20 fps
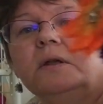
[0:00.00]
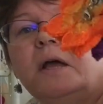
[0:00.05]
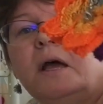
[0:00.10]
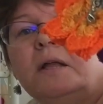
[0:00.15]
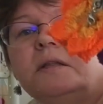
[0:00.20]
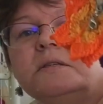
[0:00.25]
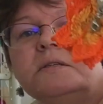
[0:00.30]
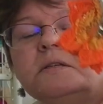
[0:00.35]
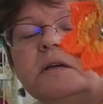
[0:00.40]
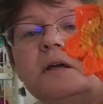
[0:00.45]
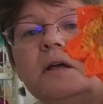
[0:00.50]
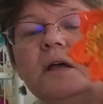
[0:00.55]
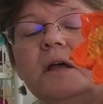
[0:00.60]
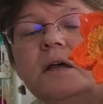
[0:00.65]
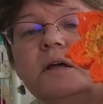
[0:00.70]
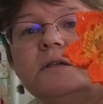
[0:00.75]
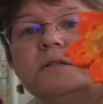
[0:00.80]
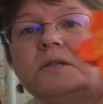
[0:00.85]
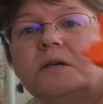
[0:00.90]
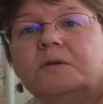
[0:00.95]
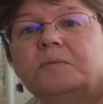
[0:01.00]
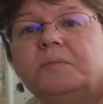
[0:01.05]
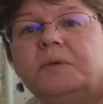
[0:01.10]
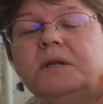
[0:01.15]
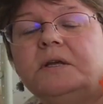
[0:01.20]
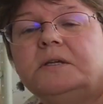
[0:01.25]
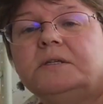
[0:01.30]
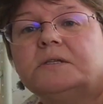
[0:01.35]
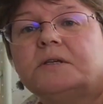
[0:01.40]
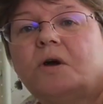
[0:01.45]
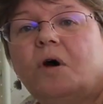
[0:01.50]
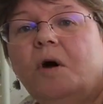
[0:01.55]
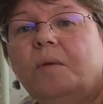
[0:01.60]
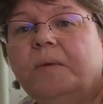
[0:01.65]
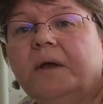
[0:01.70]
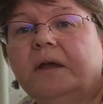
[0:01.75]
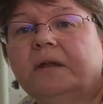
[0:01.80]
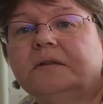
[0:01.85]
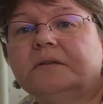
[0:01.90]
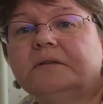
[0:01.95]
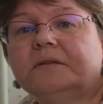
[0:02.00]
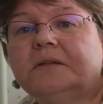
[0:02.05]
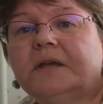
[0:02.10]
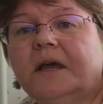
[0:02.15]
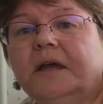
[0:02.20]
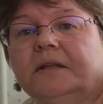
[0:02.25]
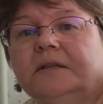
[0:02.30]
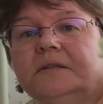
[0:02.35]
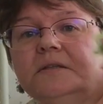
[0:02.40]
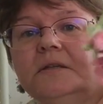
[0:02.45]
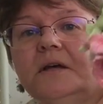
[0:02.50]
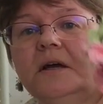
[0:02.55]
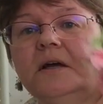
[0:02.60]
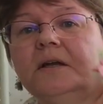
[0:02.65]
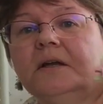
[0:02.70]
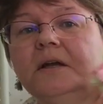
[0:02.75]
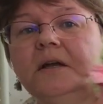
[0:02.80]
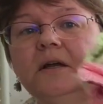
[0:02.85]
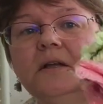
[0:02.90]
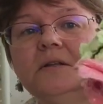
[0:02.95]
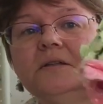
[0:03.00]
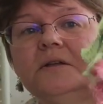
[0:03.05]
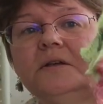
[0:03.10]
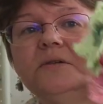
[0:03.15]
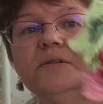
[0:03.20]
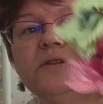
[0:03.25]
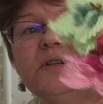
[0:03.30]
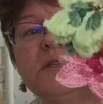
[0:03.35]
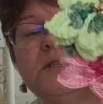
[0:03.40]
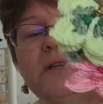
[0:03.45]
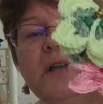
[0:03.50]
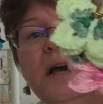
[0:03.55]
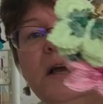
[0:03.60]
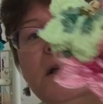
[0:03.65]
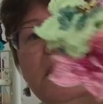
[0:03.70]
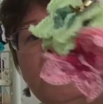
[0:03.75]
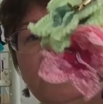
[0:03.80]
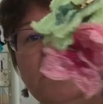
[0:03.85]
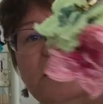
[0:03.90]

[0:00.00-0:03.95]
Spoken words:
and enter, so please comment to enter, don't just like.